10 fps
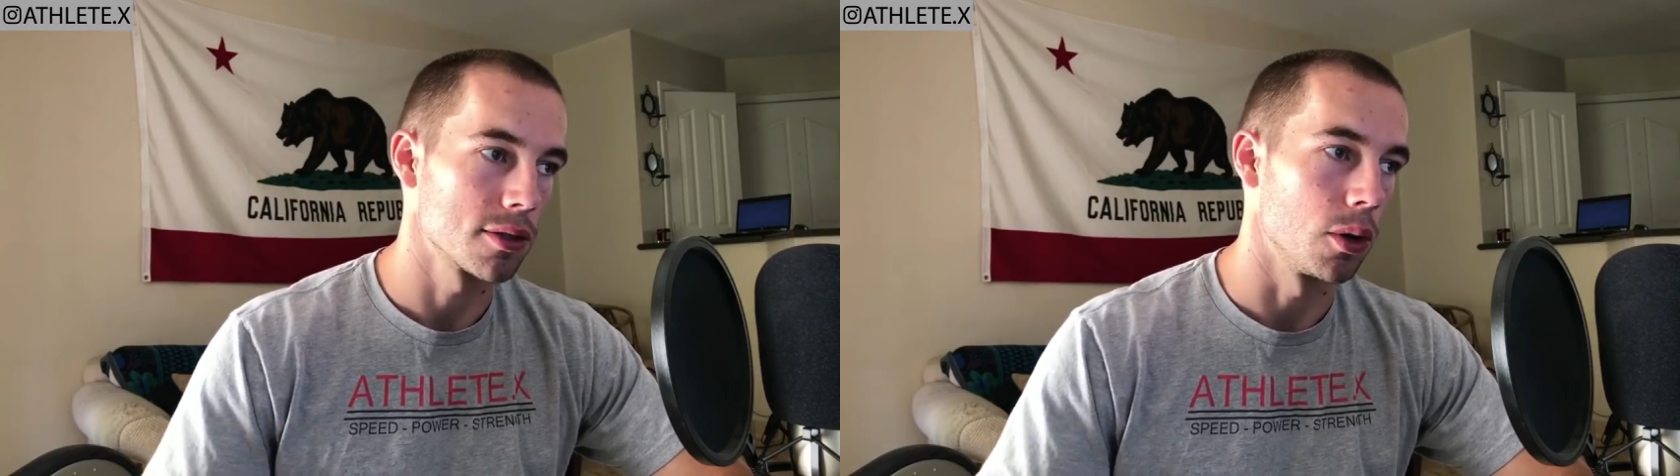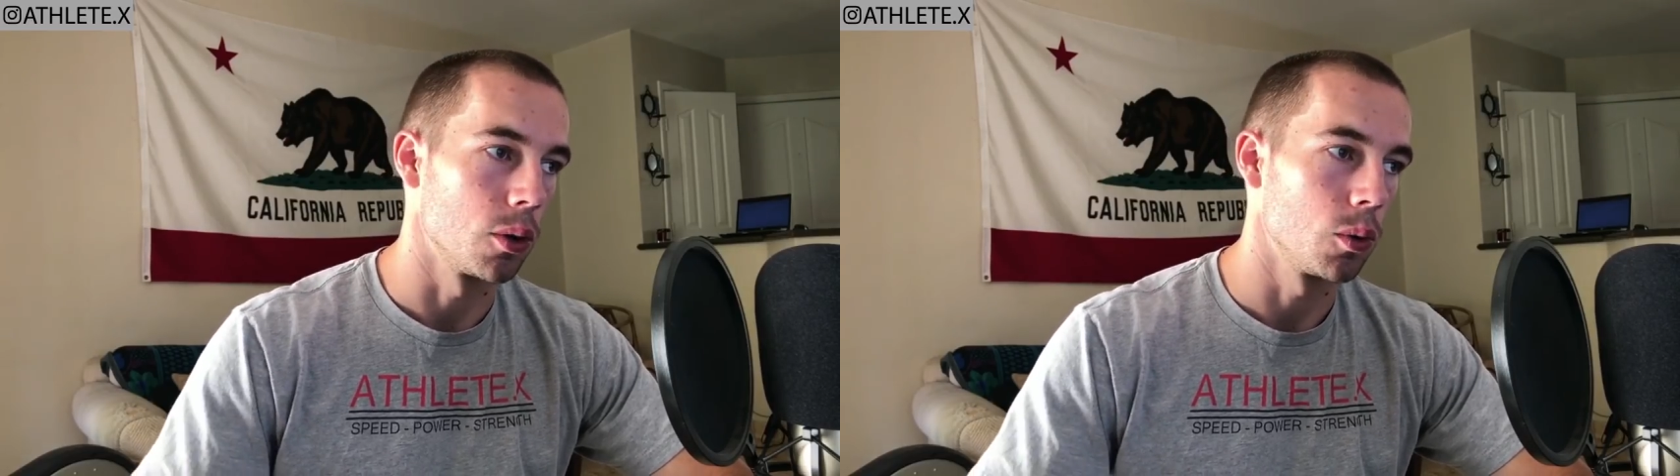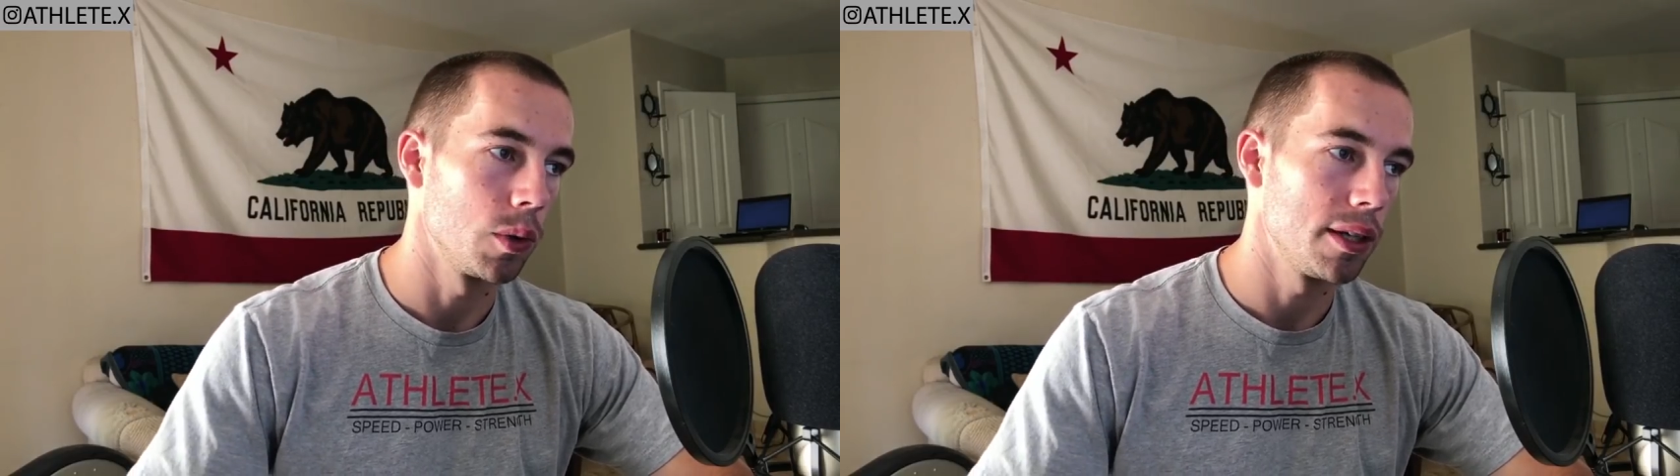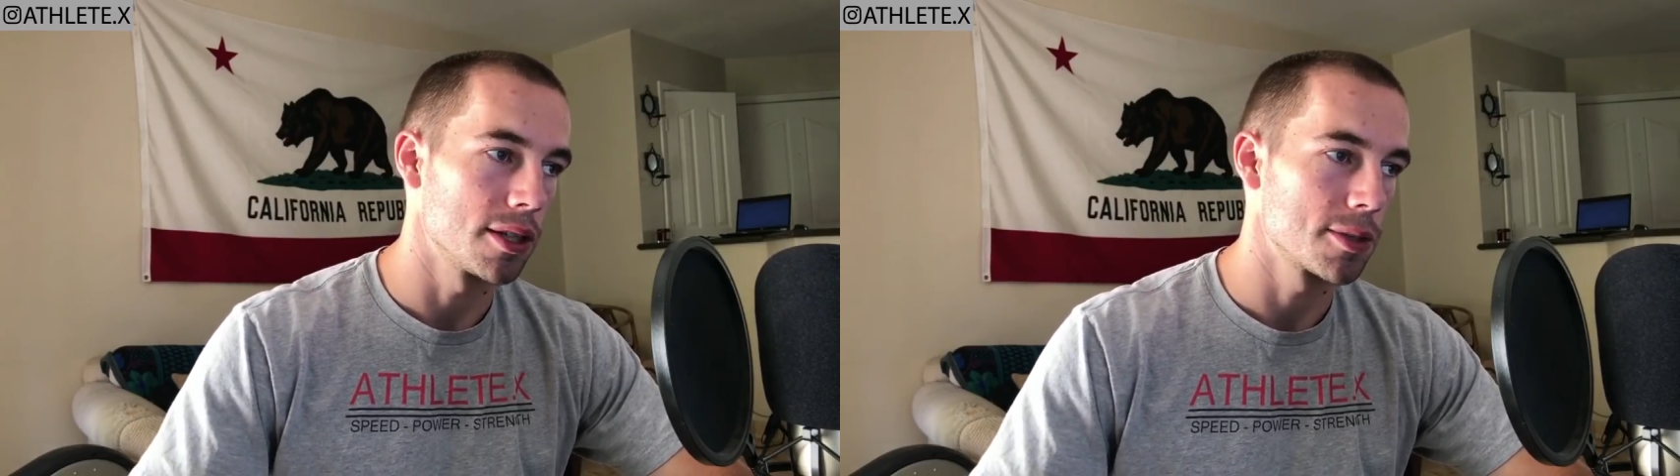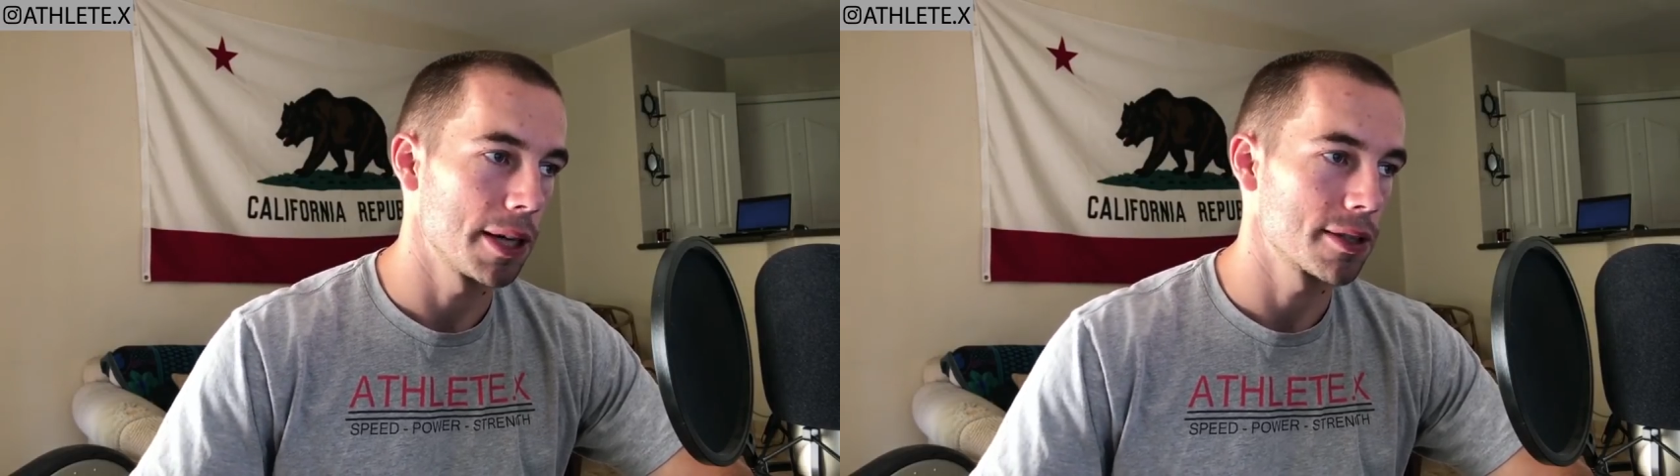So we need
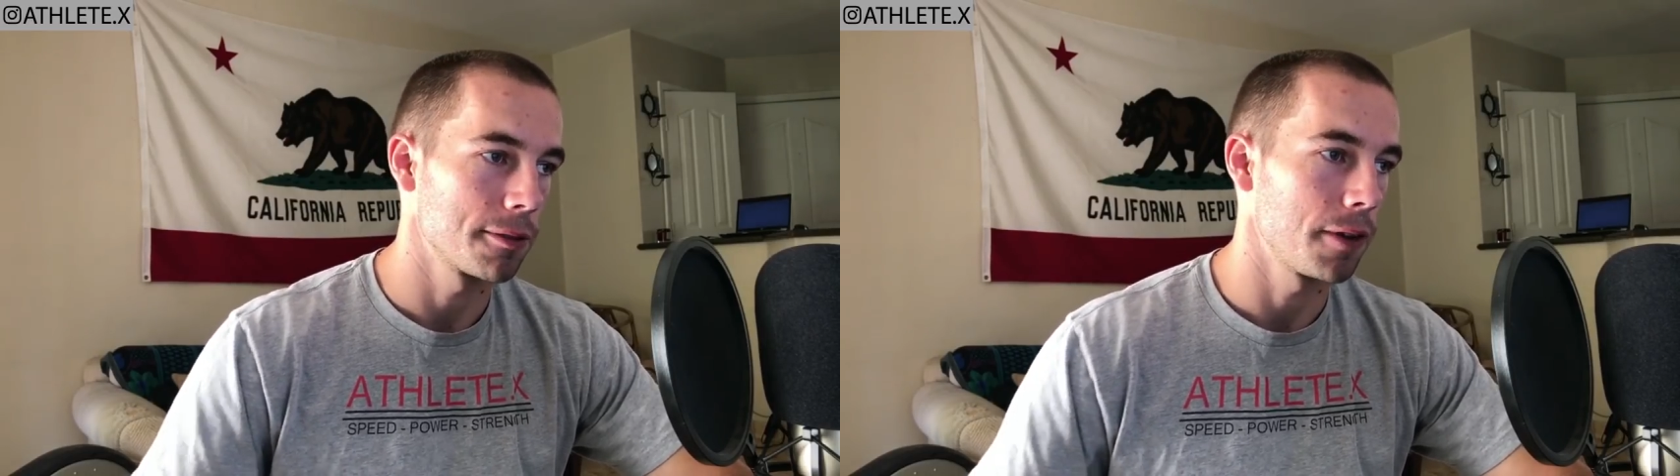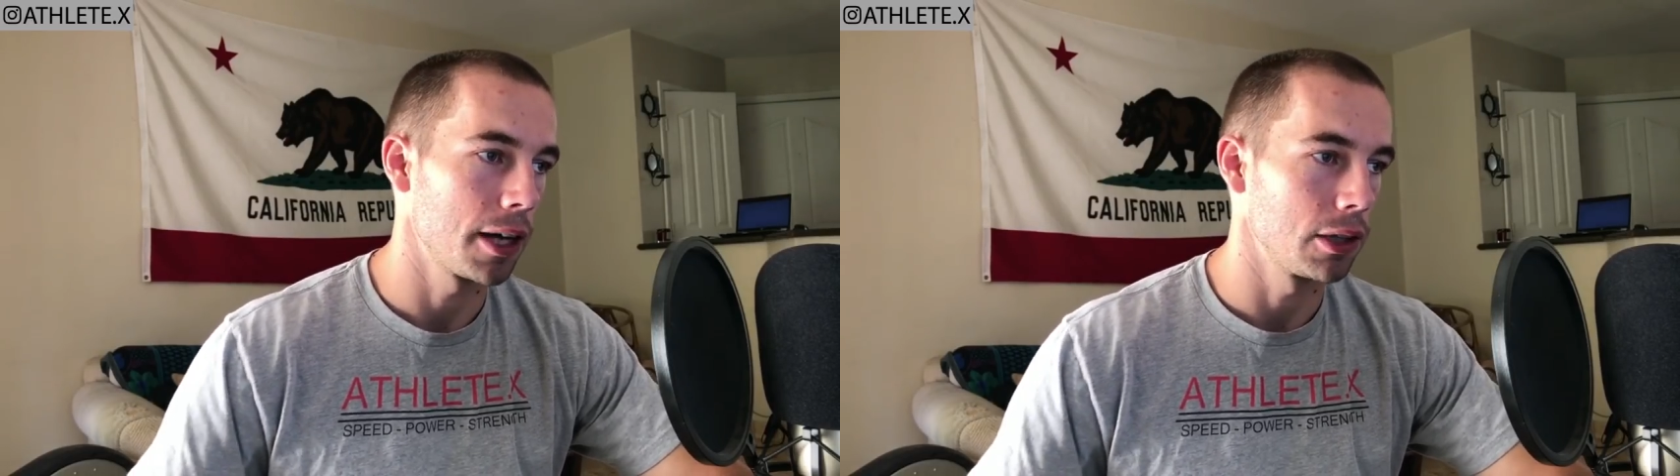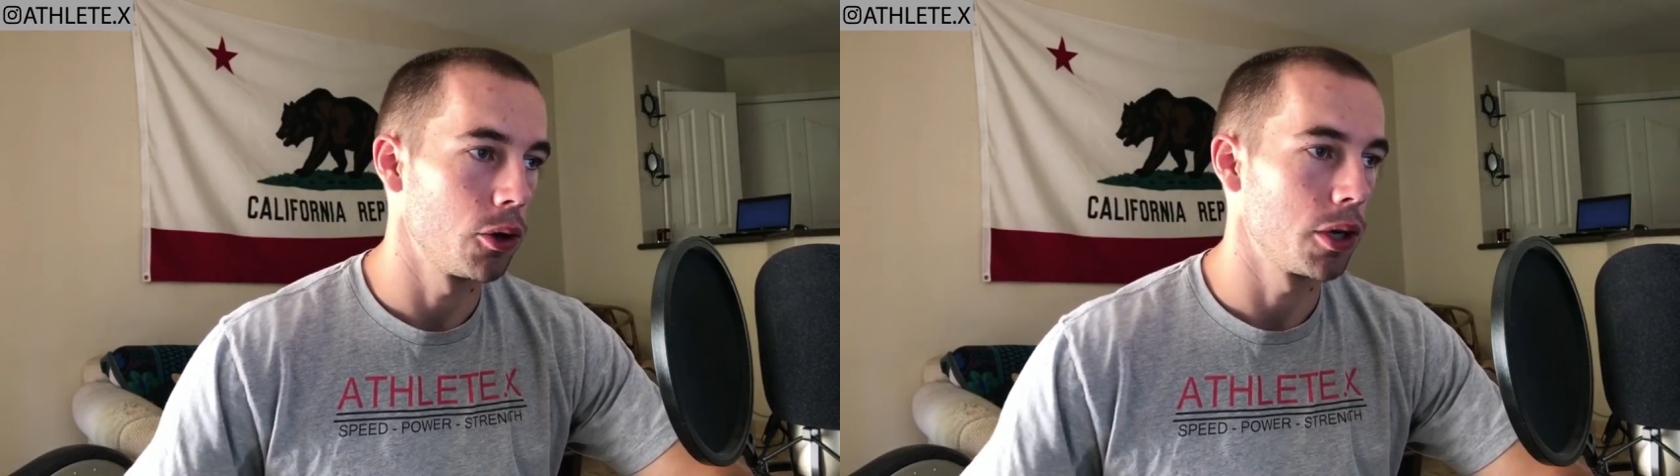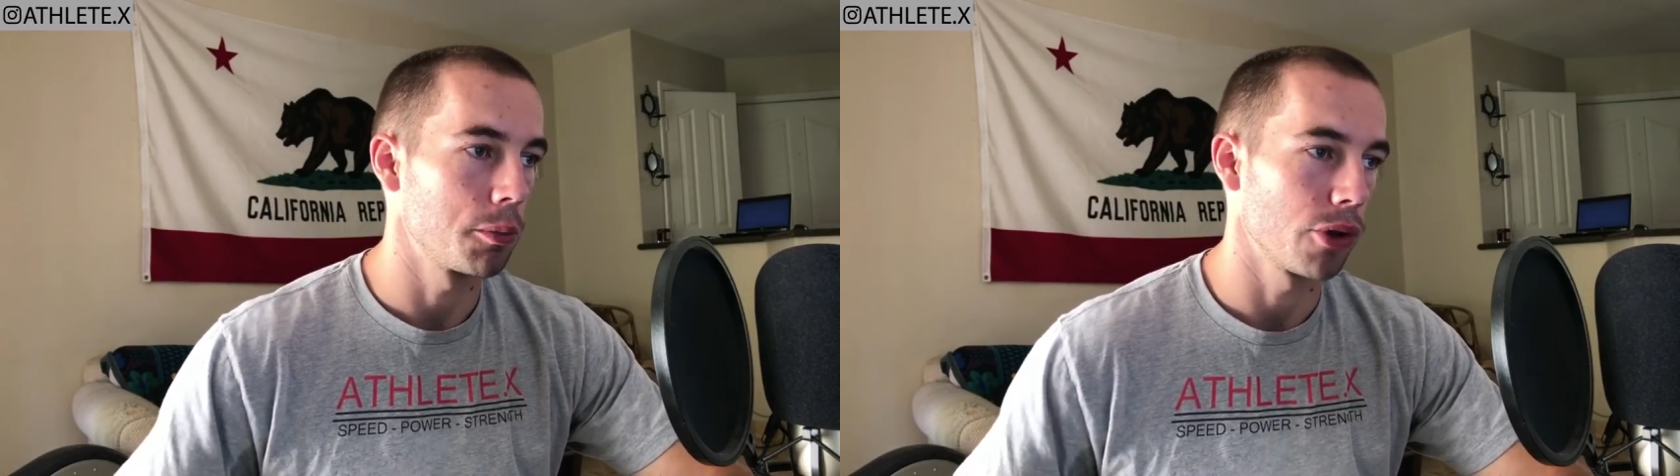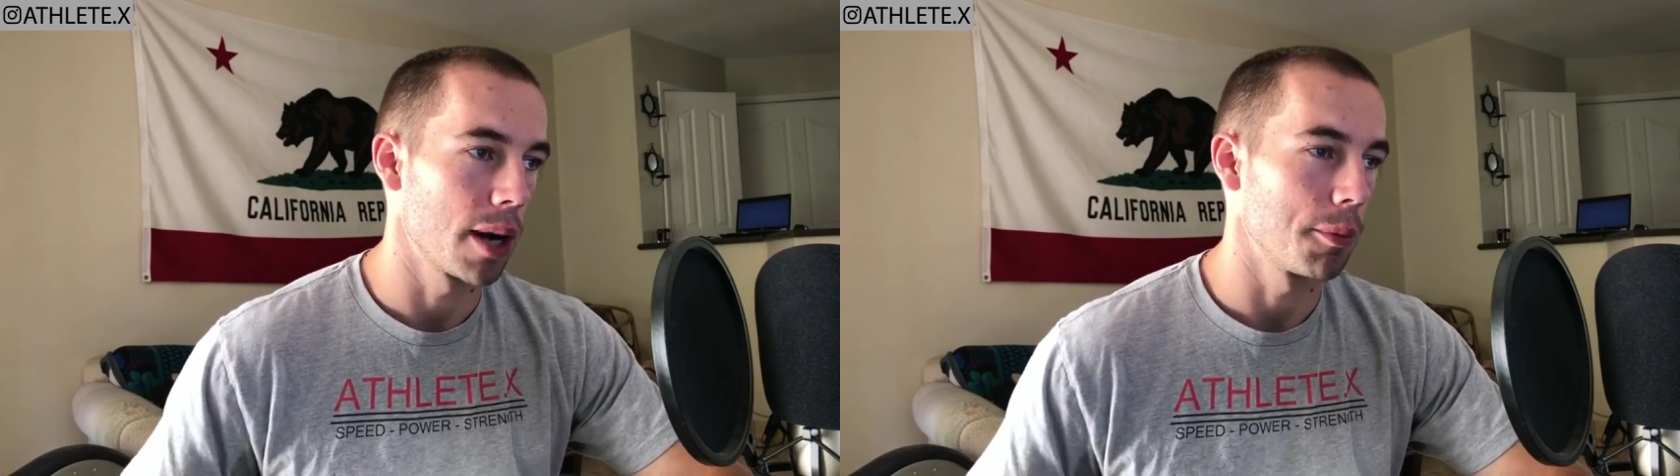to specify loading
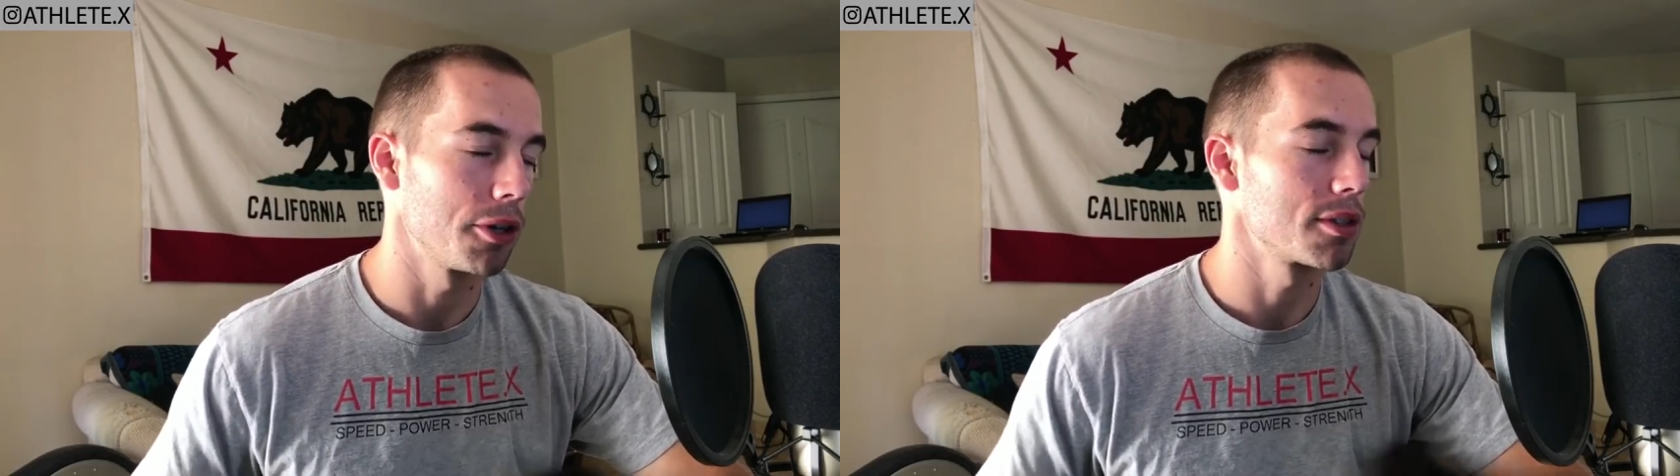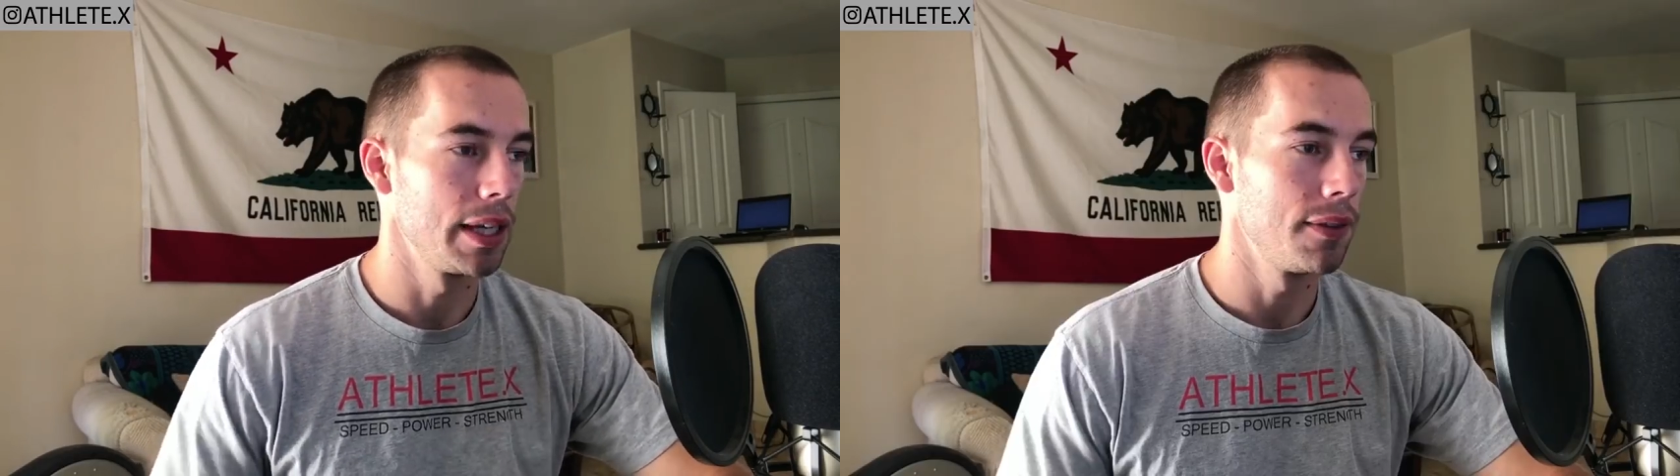parameters.